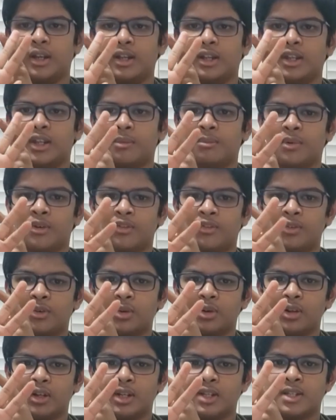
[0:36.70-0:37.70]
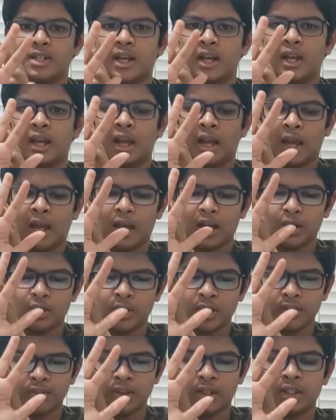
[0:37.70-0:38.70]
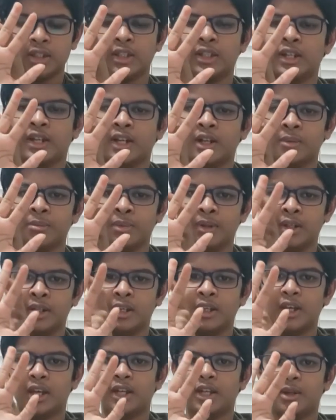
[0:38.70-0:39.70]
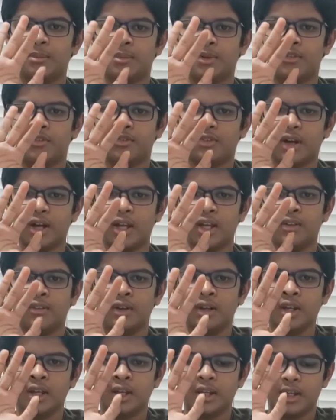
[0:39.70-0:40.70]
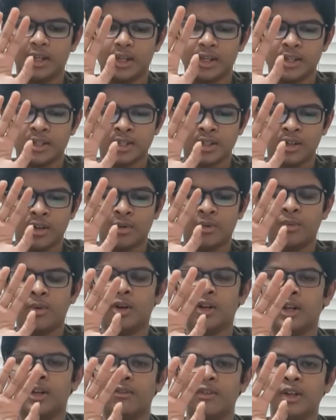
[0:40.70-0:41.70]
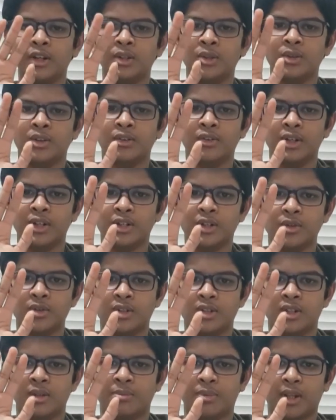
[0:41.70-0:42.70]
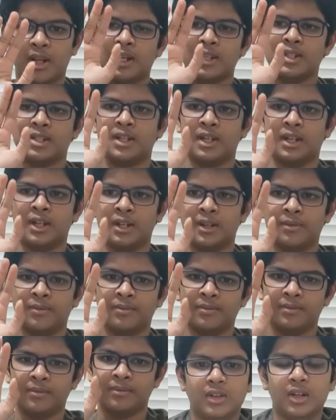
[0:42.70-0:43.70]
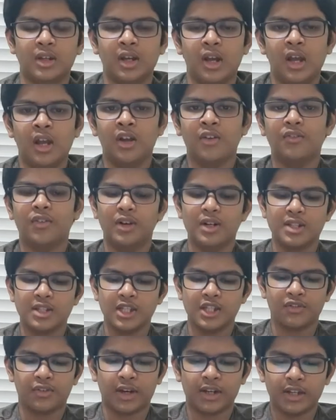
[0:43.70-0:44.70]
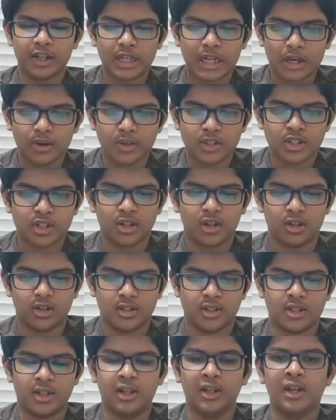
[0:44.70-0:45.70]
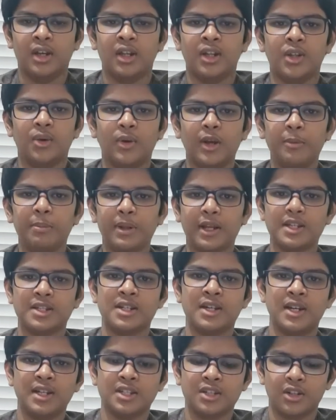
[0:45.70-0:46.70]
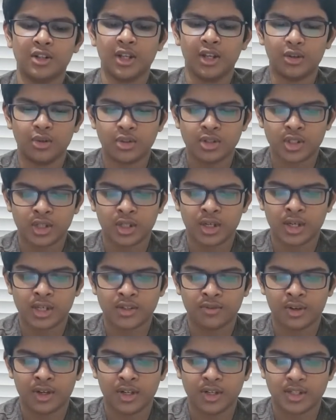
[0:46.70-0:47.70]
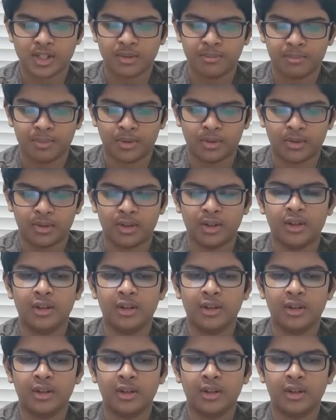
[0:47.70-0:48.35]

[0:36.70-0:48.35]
Number 4 is, how can we clean it up? And number 5 is, what can we do to reduce the plastic? First, let's find out how it's caused. The way plastic gets to the ocean is very simple.